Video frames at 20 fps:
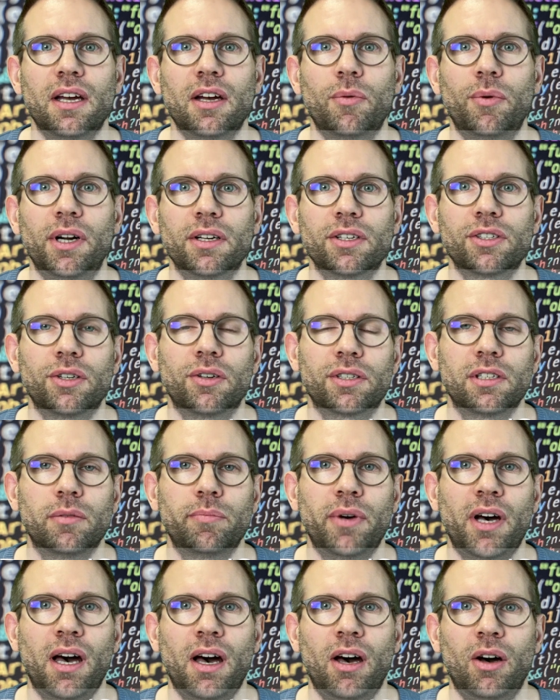where I talked
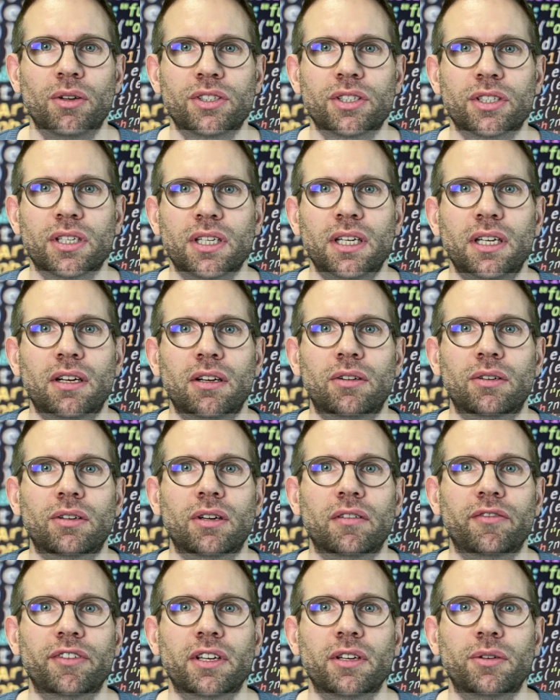about keycloak
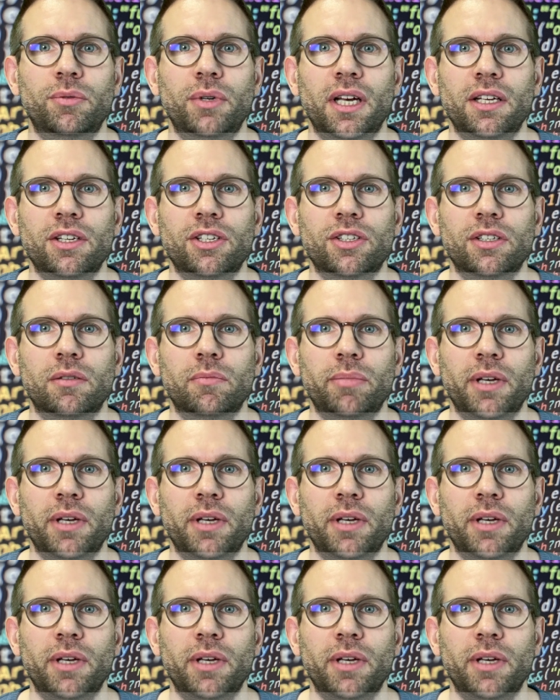configuration,